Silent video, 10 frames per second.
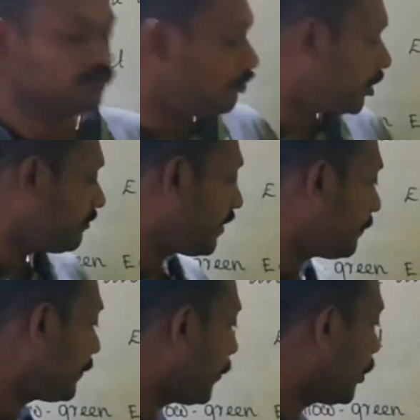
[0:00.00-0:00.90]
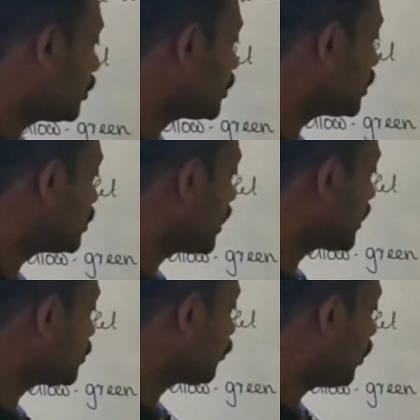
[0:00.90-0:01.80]
45.6,
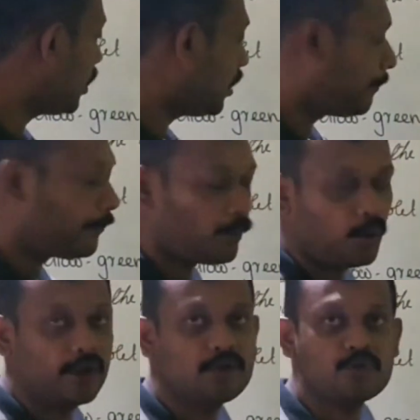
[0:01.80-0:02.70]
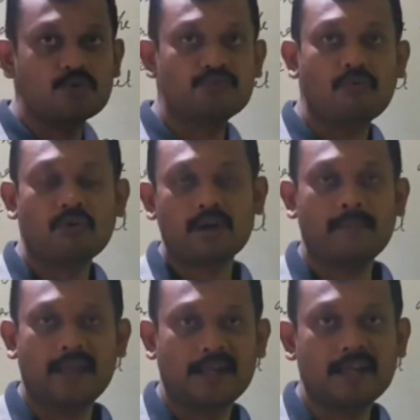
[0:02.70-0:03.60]
there is 0.24
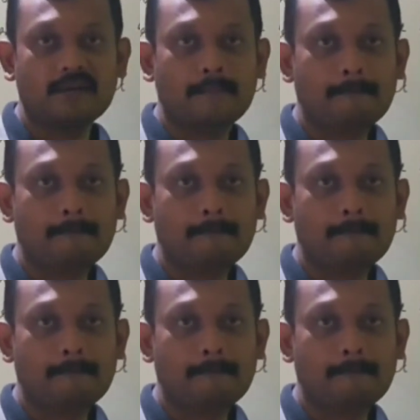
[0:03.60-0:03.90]
remaining.